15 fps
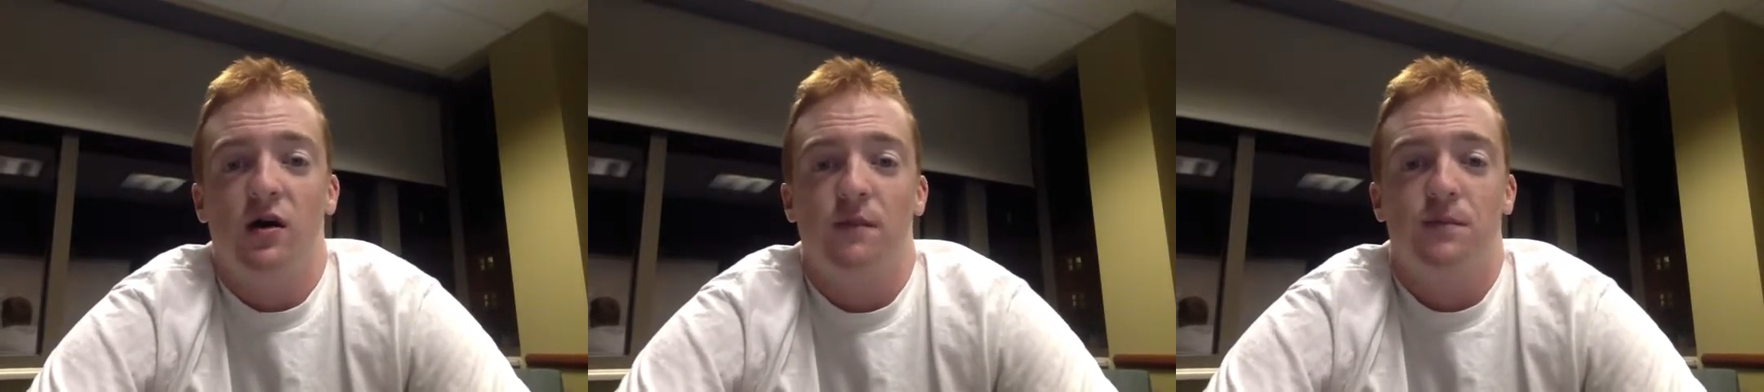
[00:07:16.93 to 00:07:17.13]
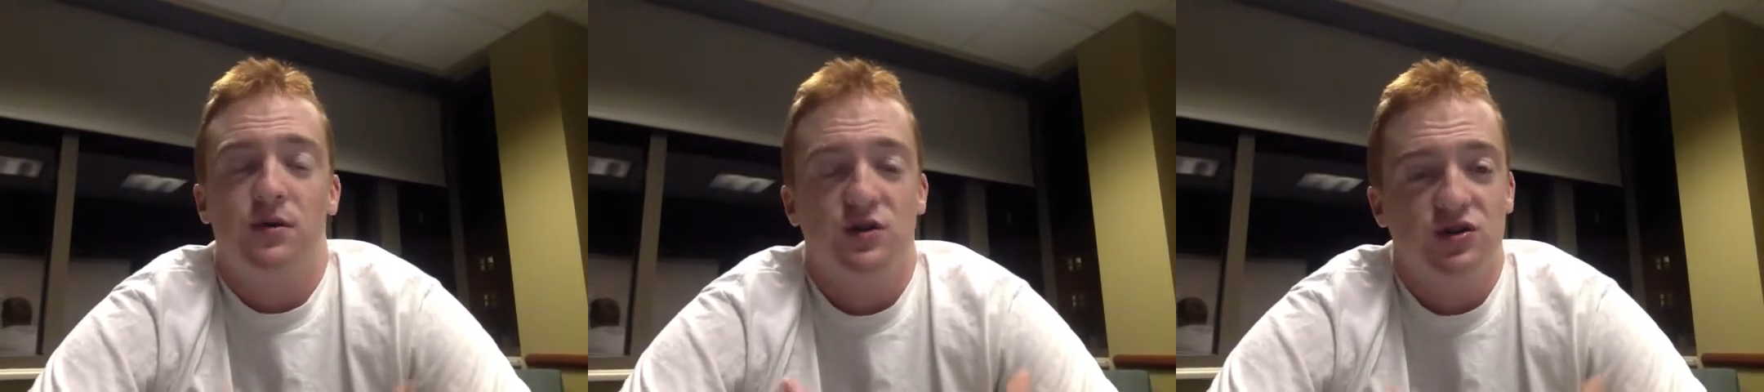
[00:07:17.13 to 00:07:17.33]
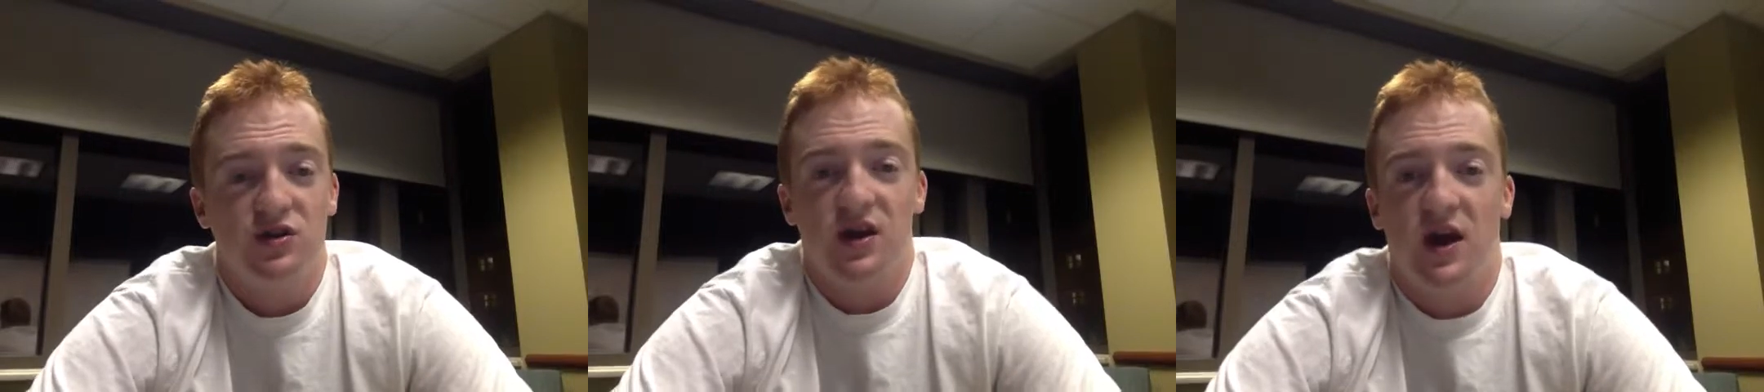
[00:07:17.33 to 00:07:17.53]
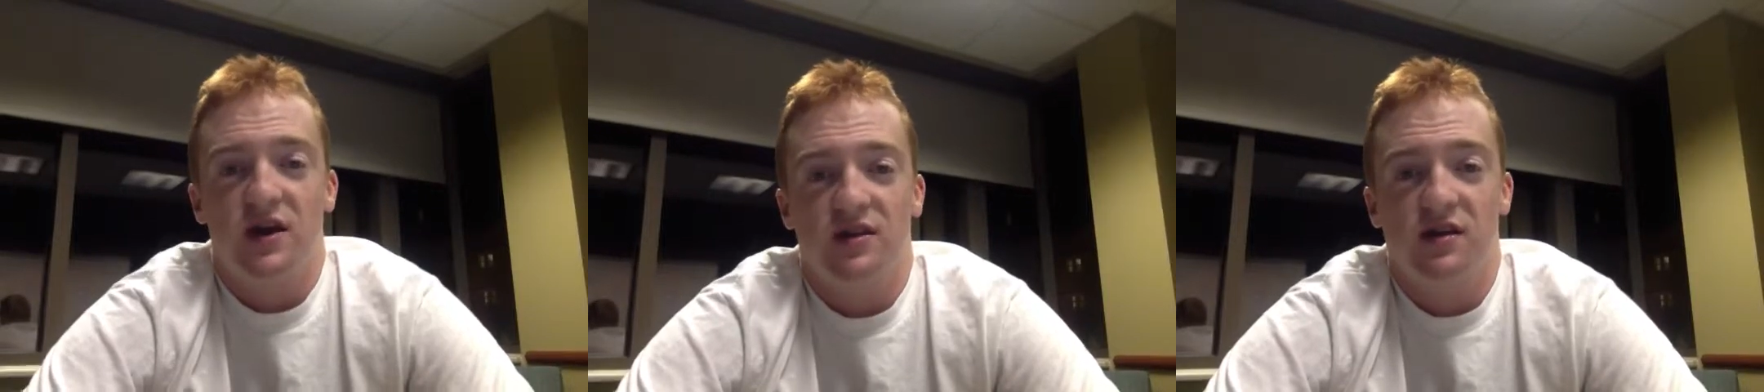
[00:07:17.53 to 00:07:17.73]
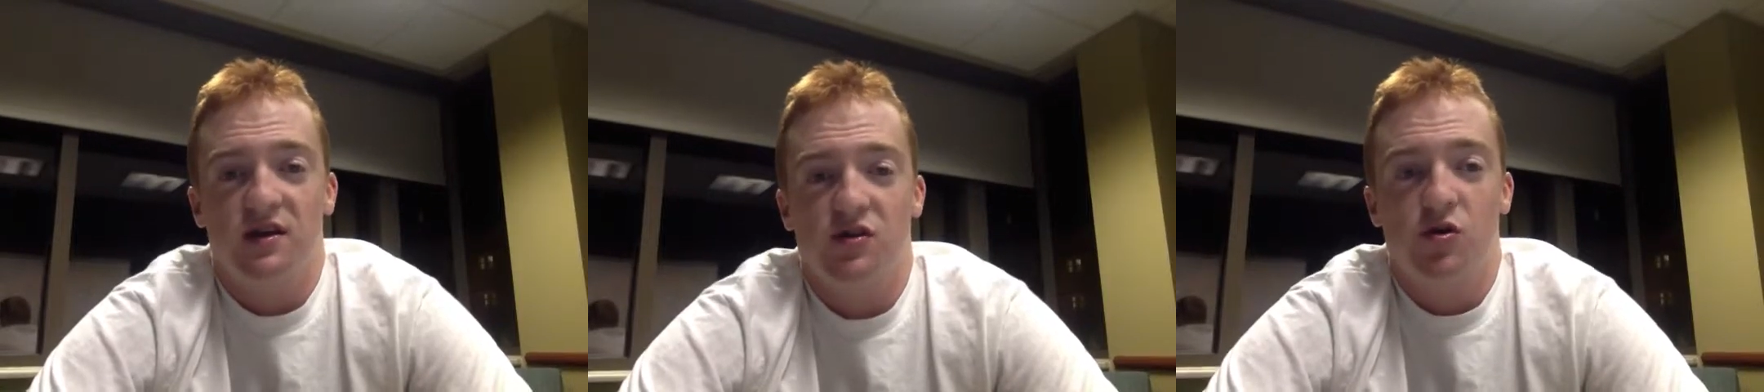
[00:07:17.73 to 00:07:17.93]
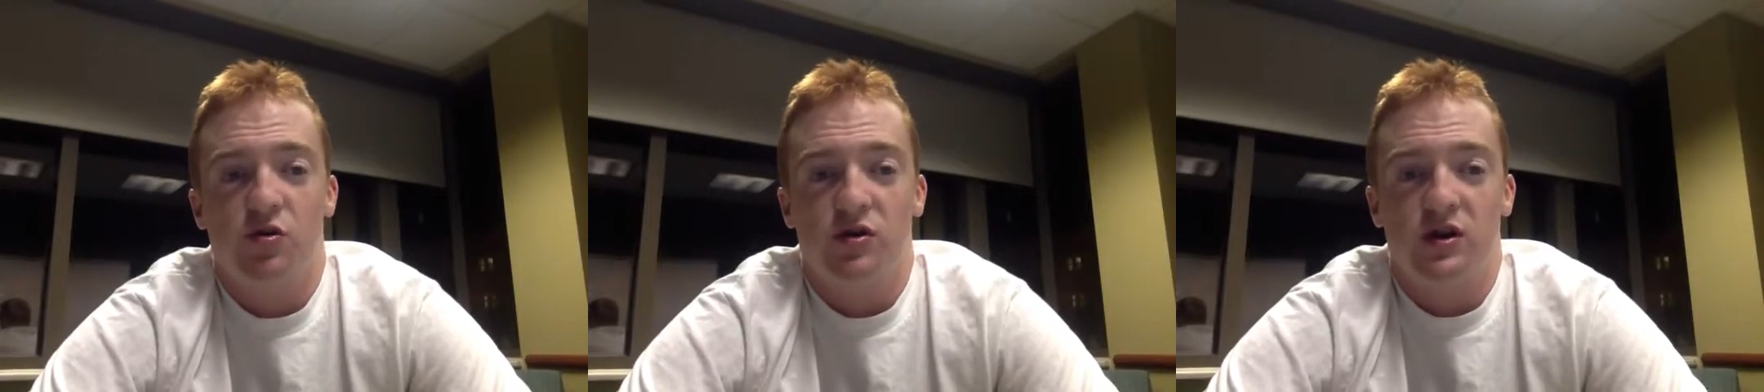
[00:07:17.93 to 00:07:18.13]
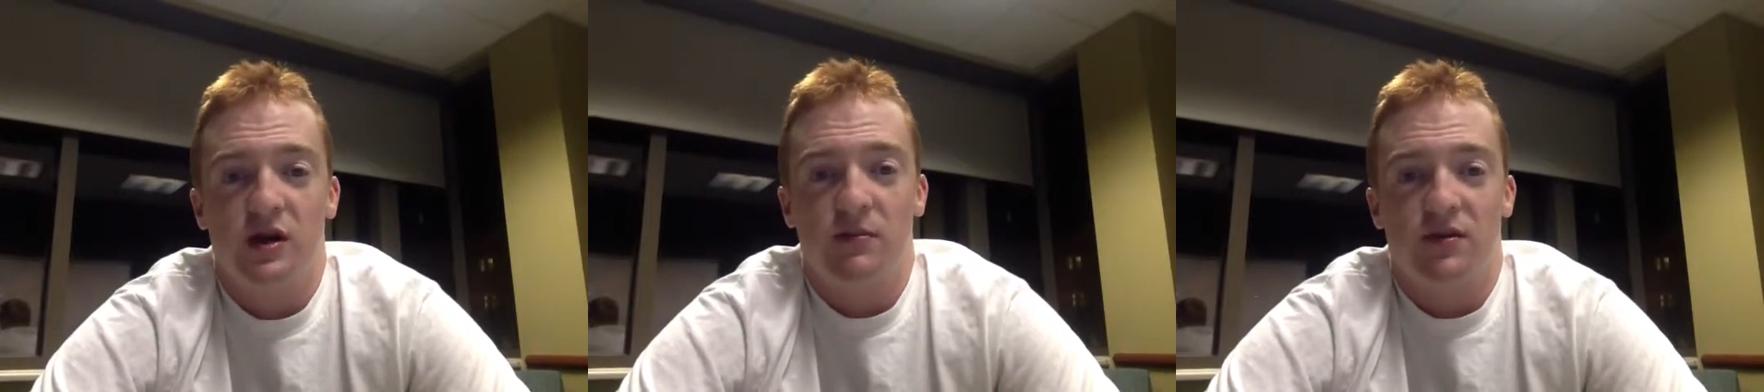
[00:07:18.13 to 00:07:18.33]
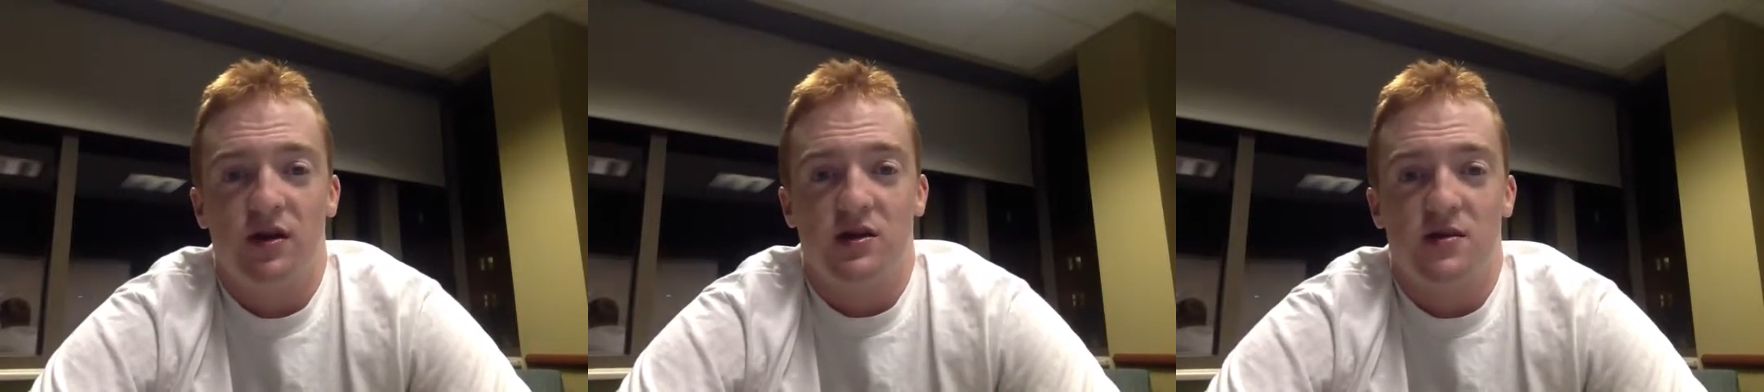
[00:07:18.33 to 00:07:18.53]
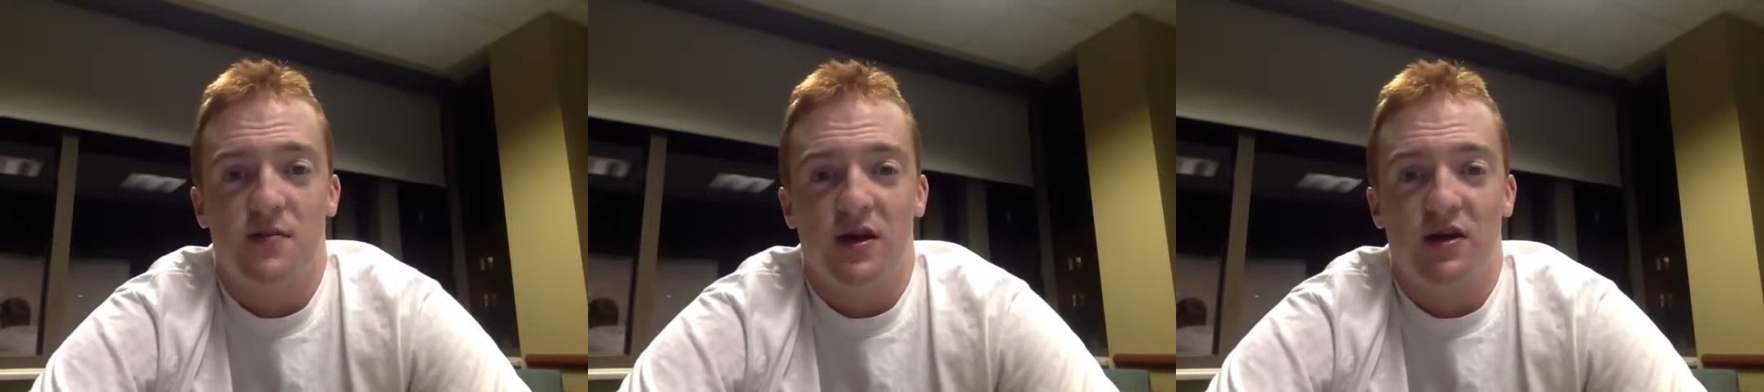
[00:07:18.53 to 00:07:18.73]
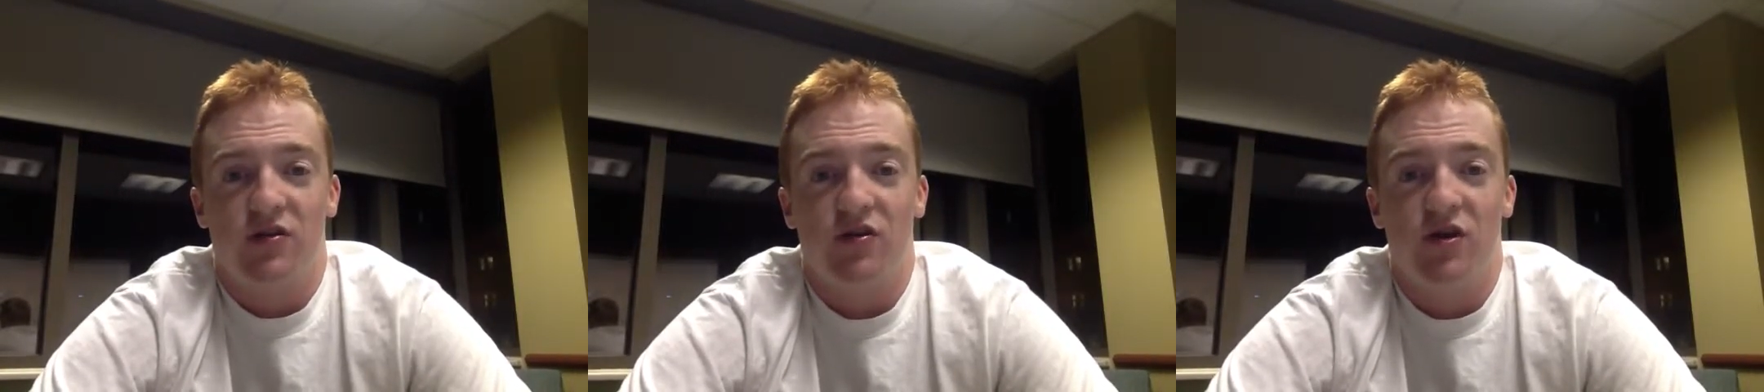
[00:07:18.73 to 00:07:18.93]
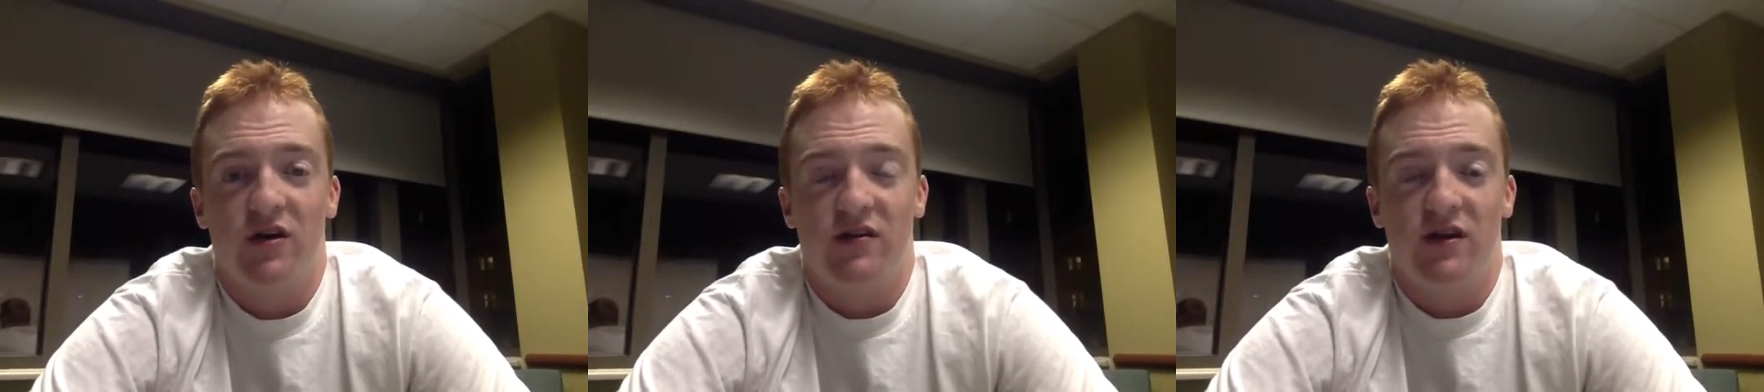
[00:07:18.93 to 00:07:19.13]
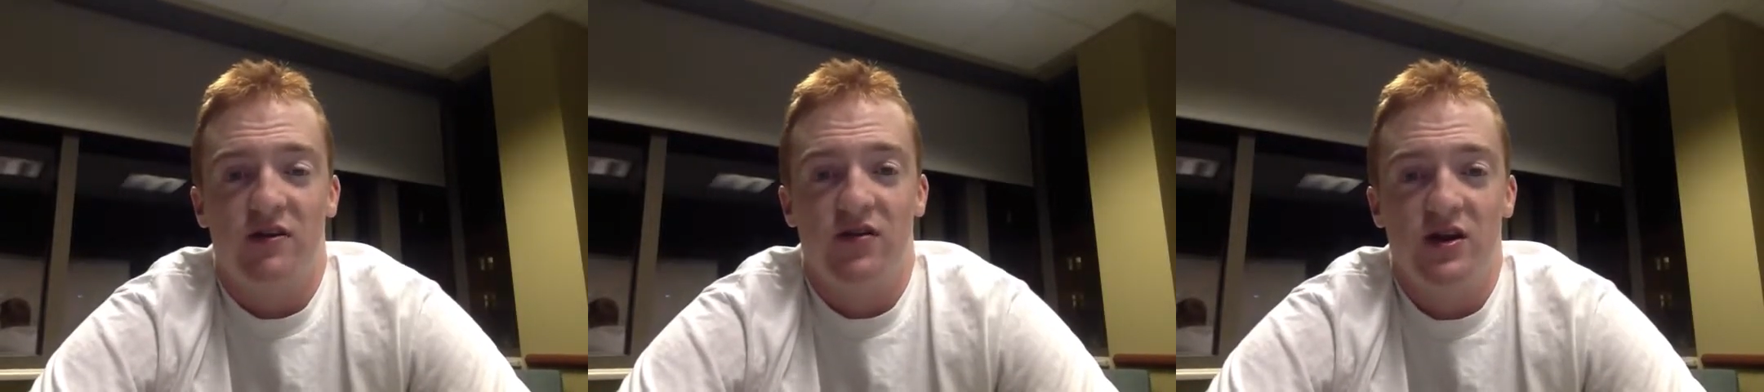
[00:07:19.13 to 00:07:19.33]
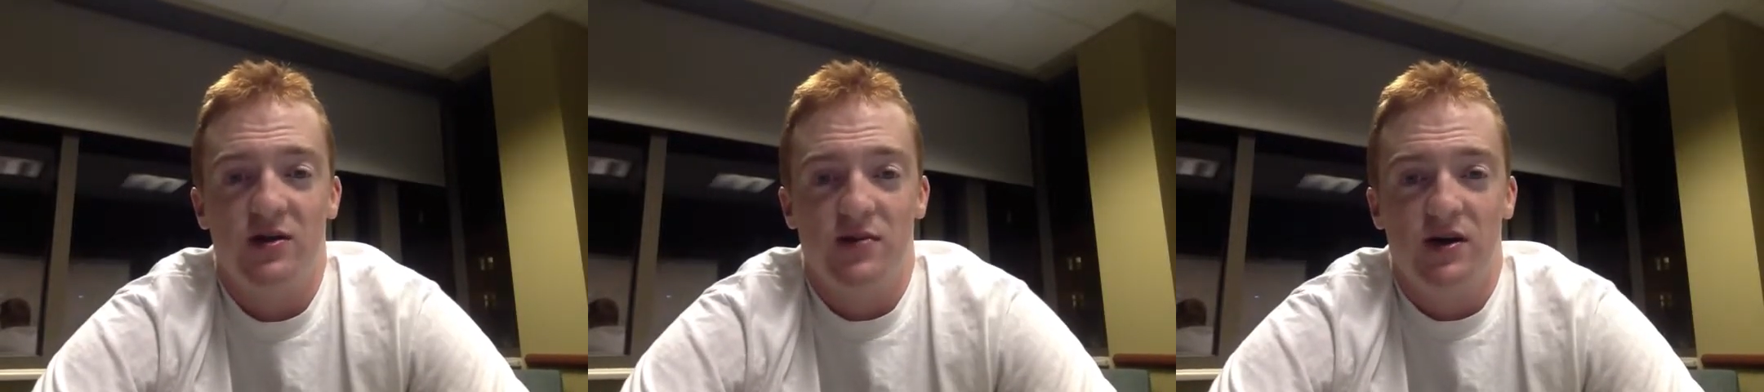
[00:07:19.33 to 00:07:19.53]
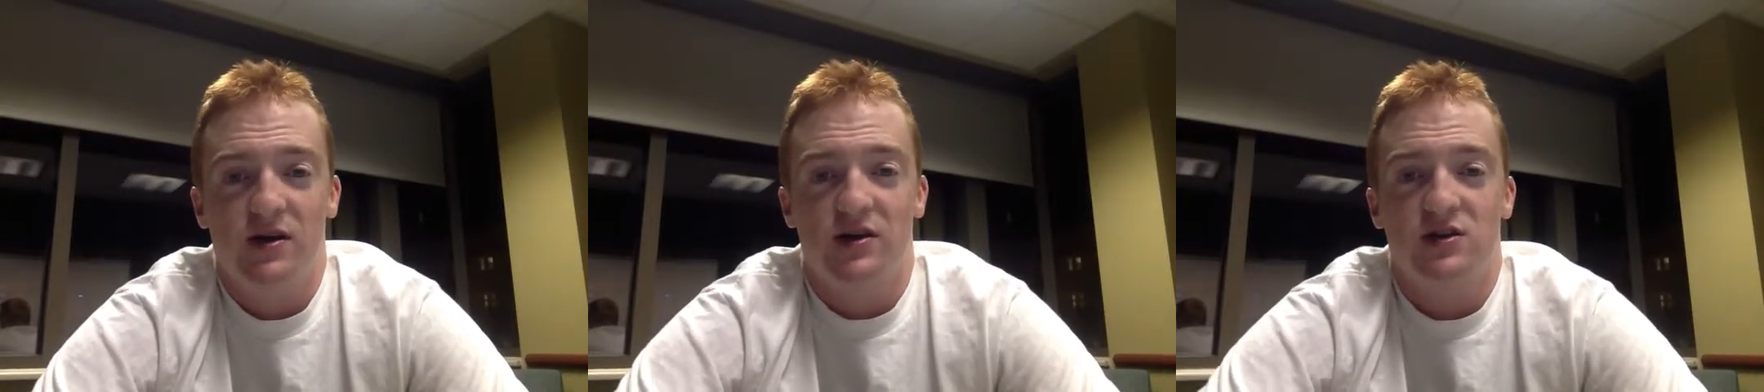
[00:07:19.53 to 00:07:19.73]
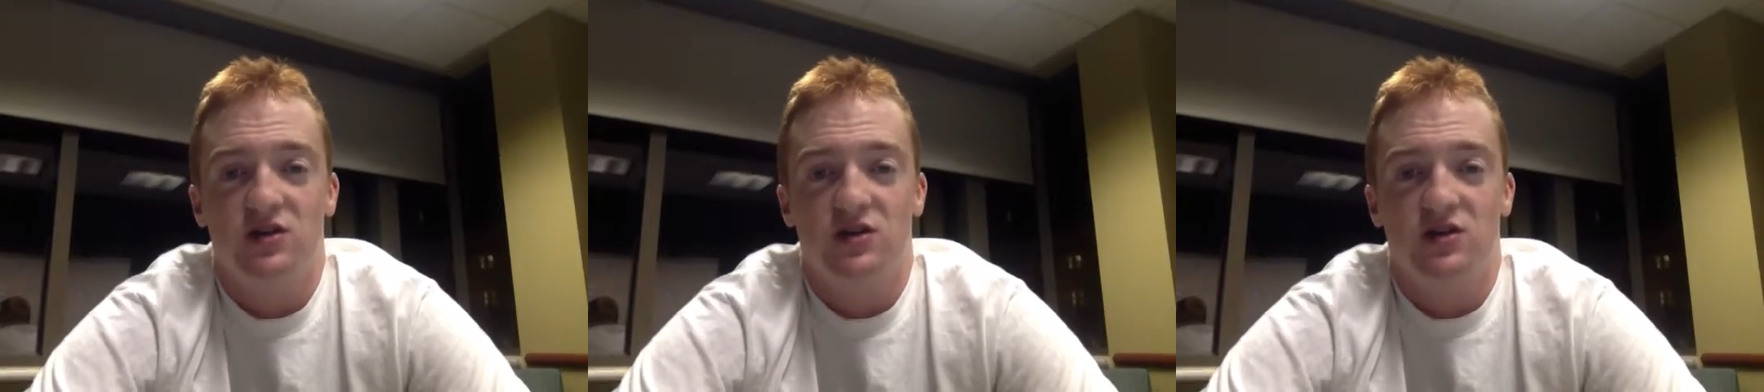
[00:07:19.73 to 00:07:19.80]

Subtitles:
Personally, I think Notre Dame's got the best loss out of anybody